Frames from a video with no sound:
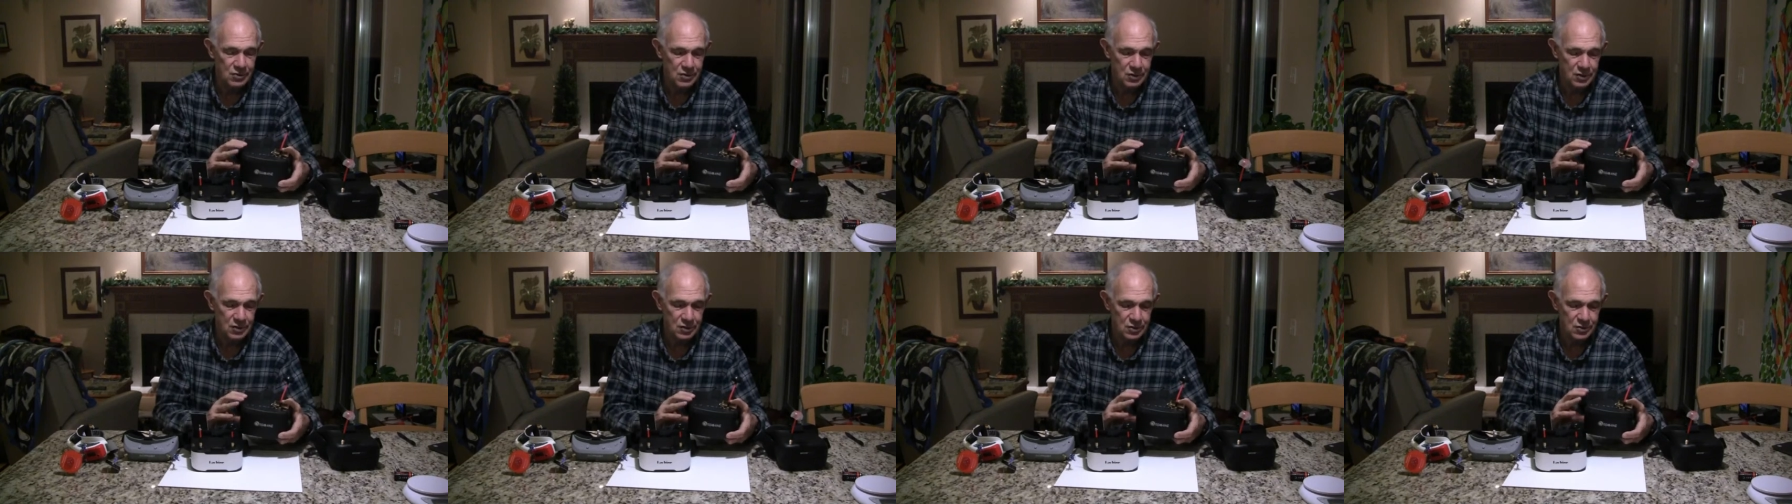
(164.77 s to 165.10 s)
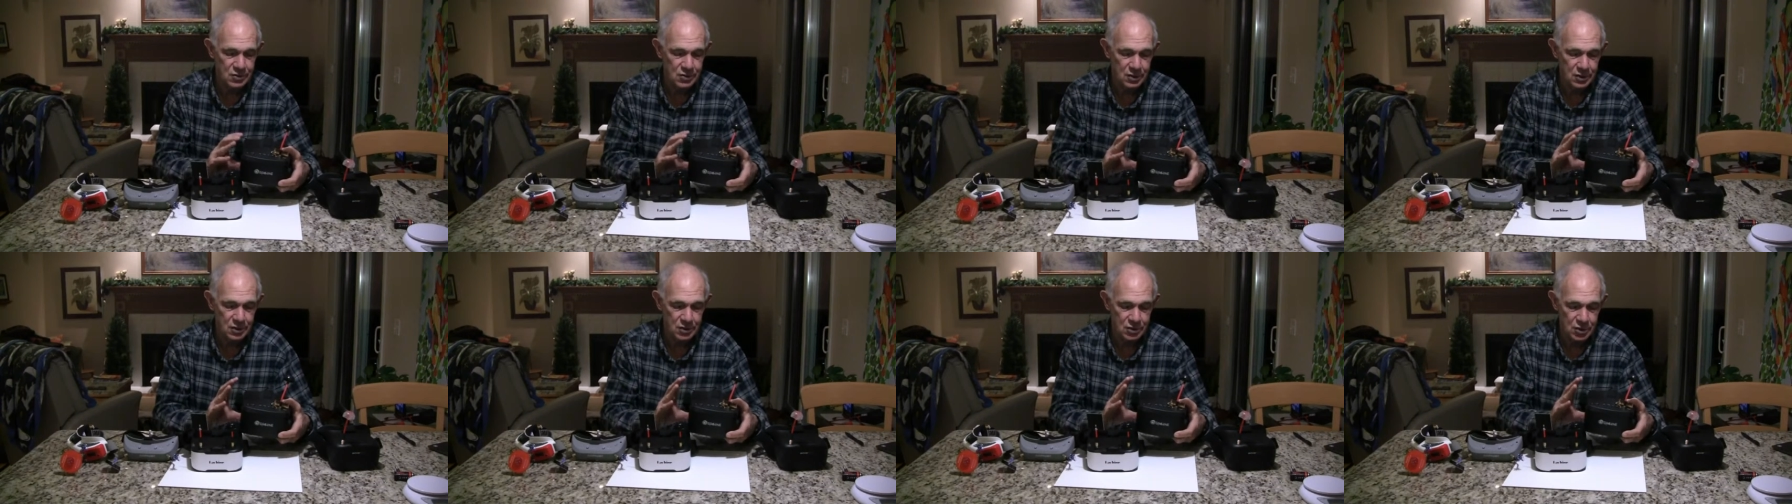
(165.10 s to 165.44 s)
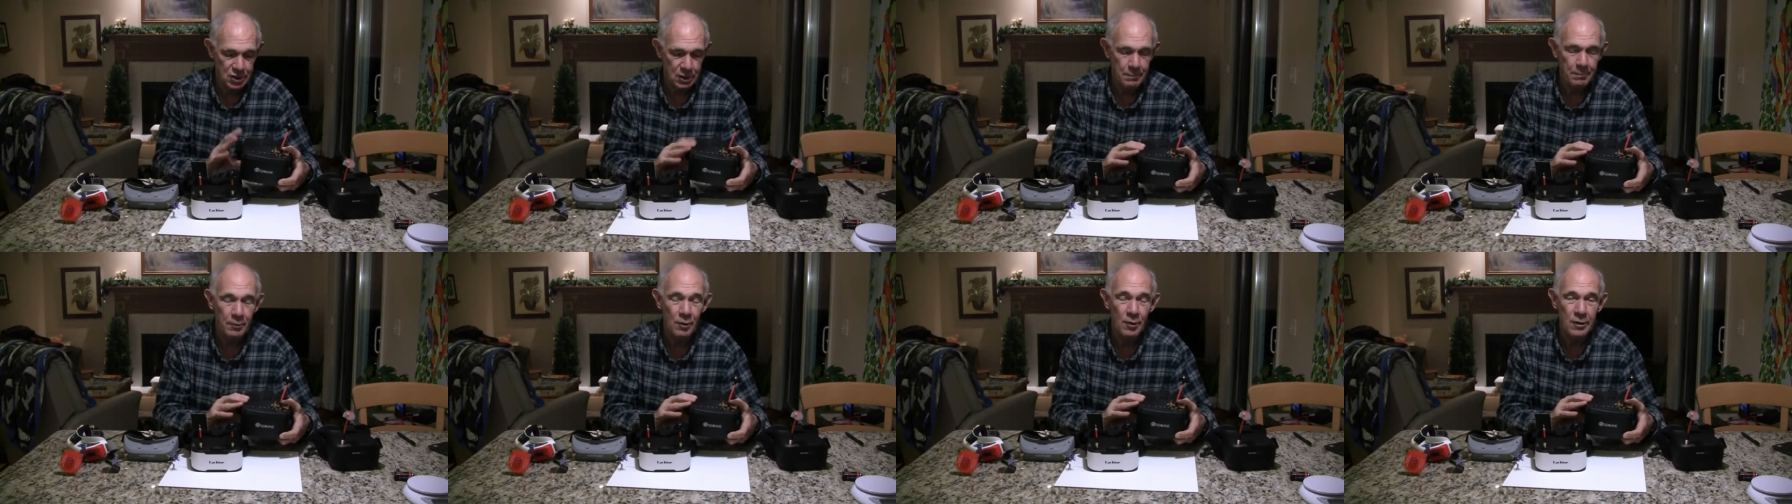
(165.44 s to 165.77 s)
There's the
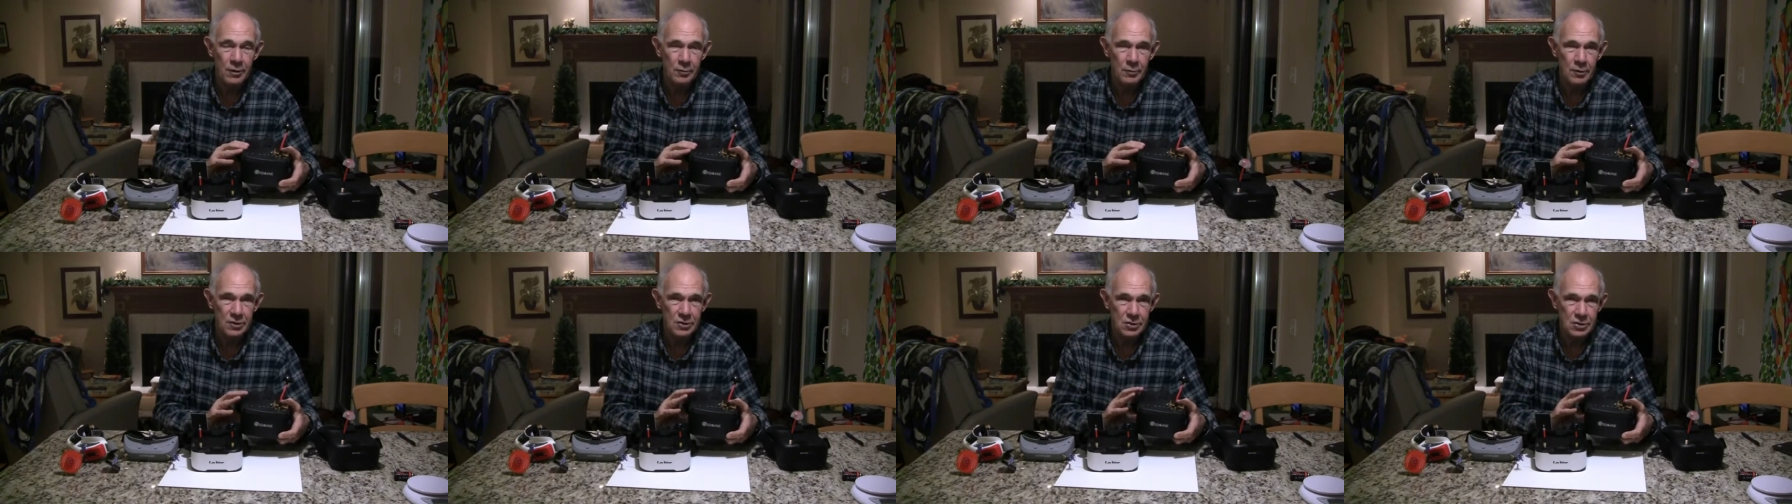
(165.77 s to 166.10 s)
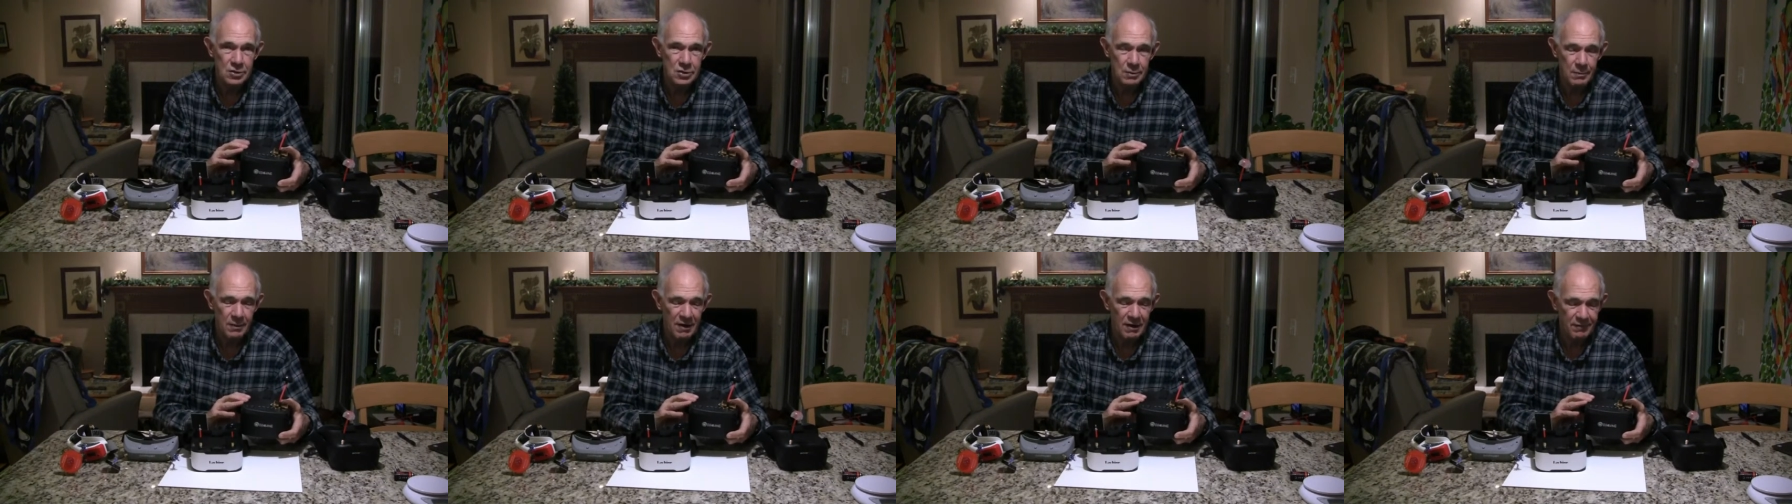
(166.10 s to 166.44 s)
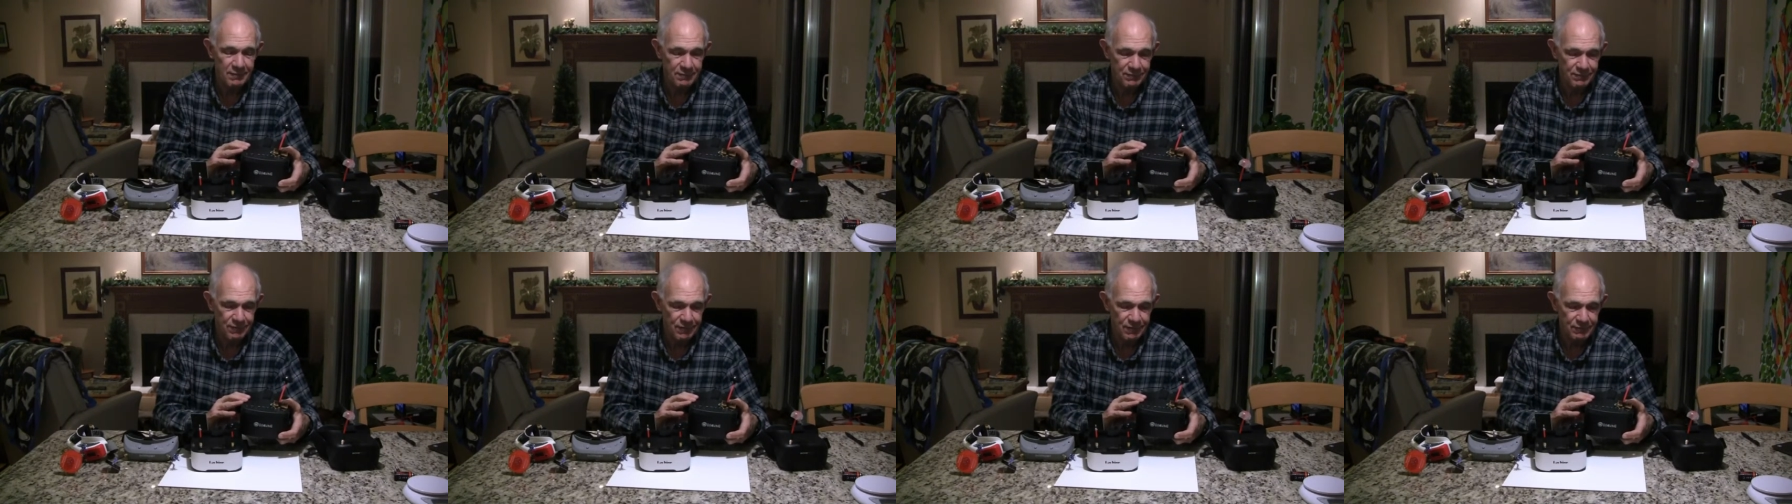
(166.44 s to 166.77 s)
cheap one, which is
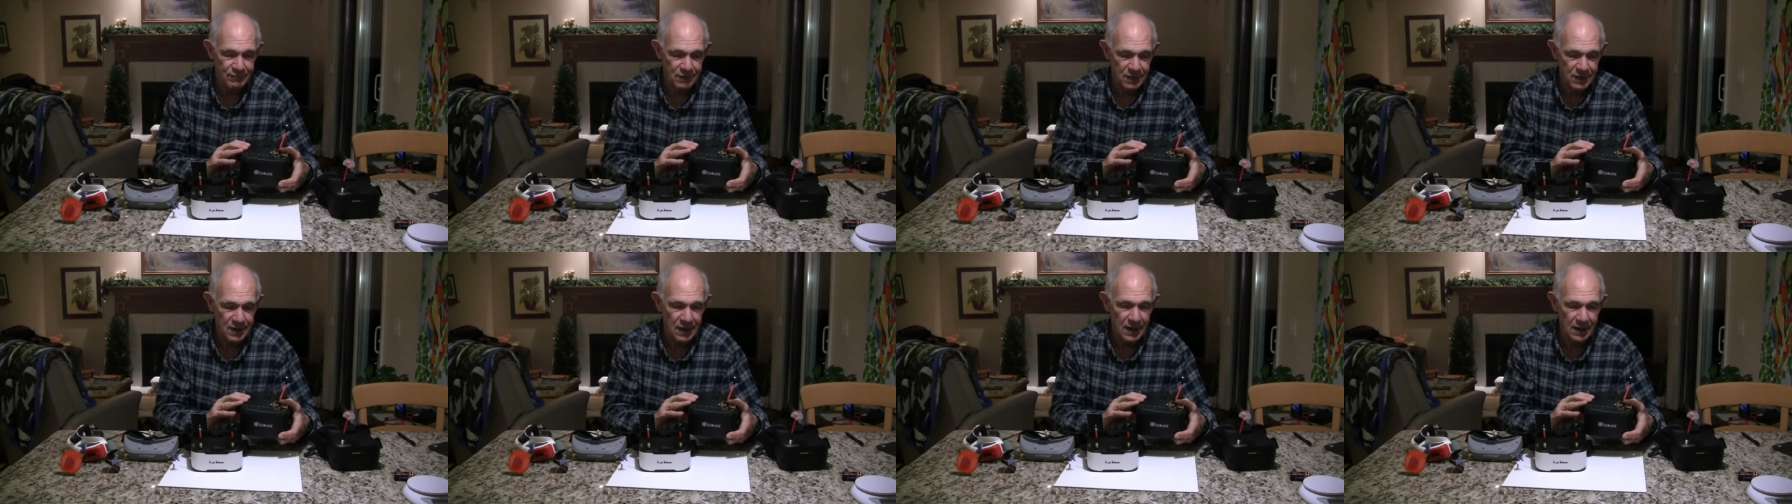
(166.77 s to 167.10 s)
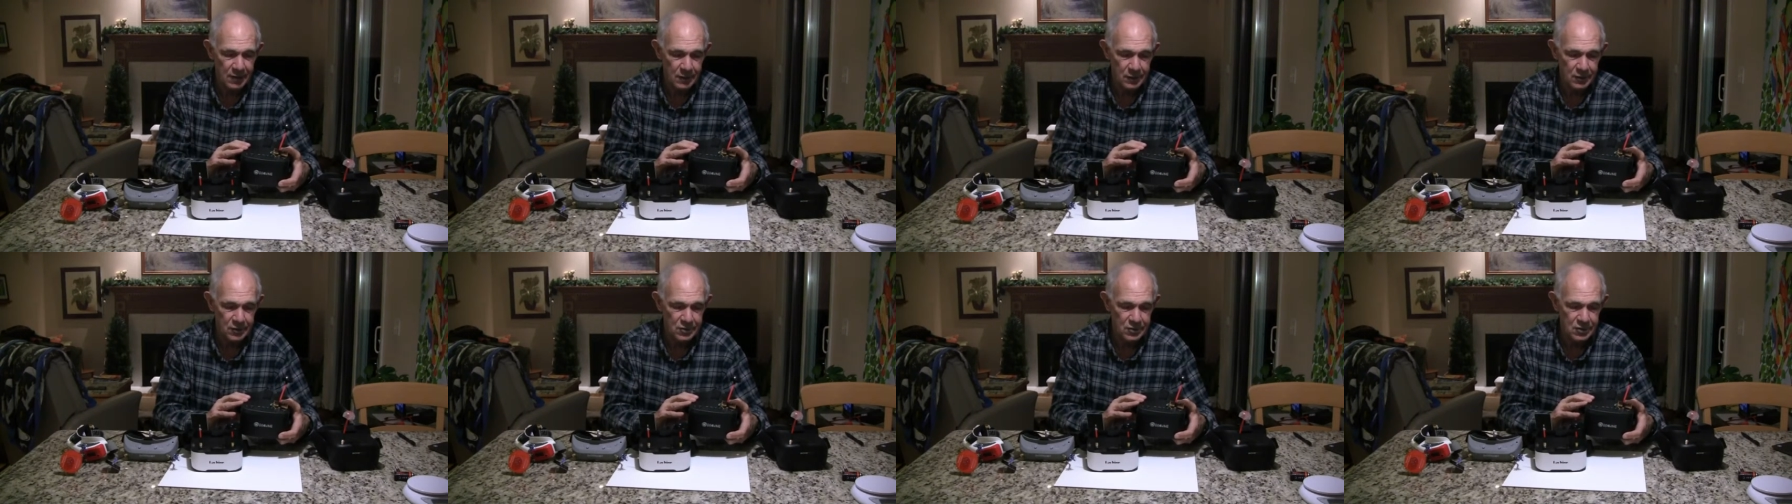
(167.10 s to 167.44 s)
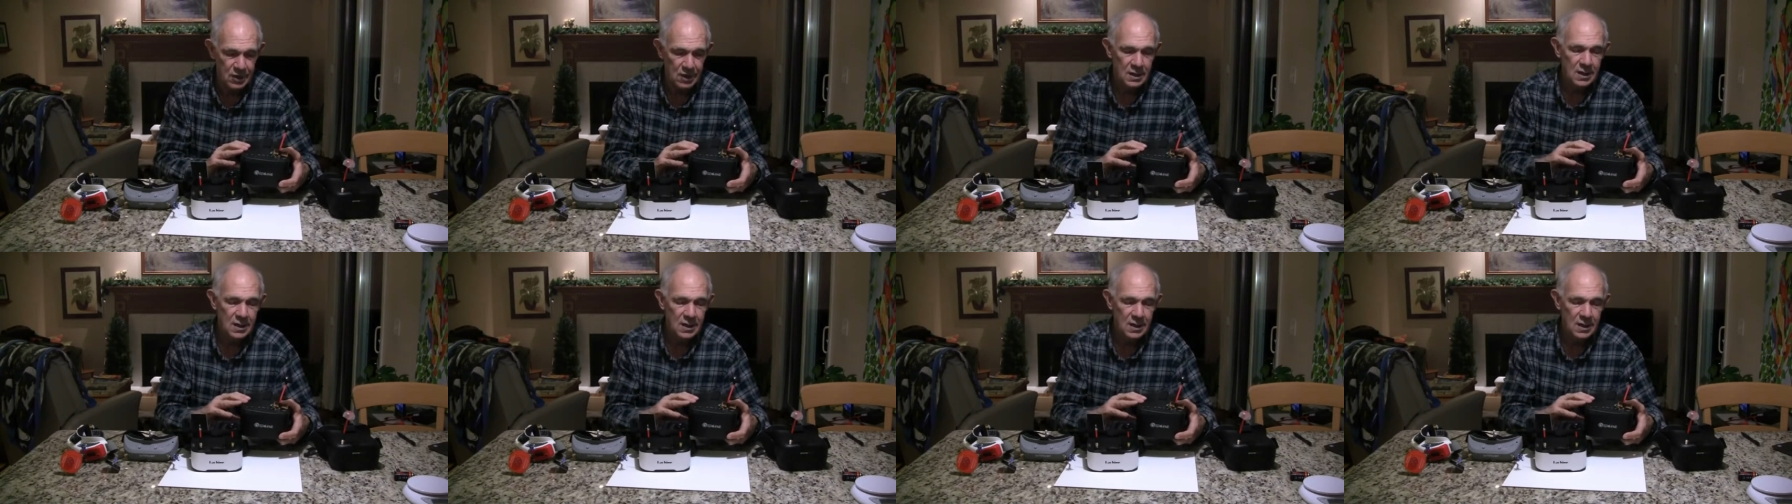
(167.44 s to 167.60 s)
about $50,